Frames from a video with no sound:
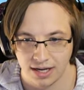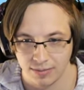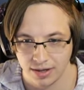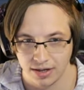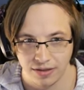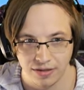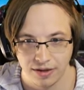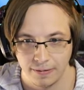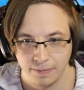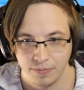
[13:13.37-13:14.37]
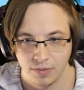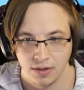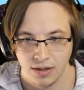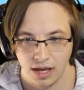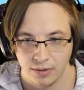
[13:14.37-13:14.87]
got nothing.
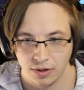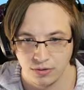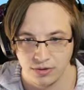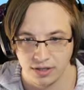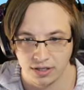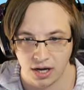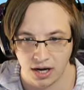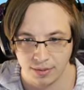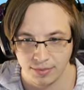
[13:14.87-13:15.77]
Uh, we'll go do the economy